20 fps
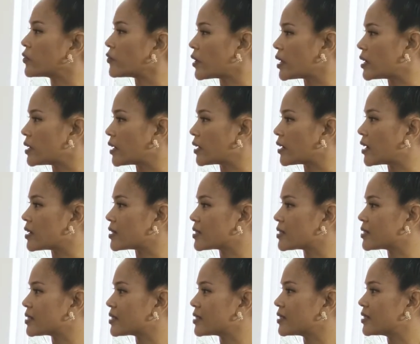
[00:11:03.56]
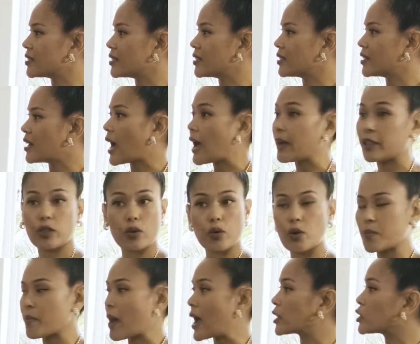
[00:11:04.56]
of funding us? I throw
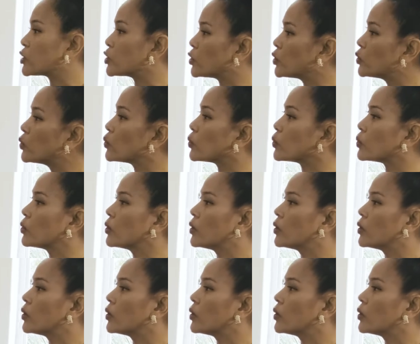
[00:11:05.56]
it back to you.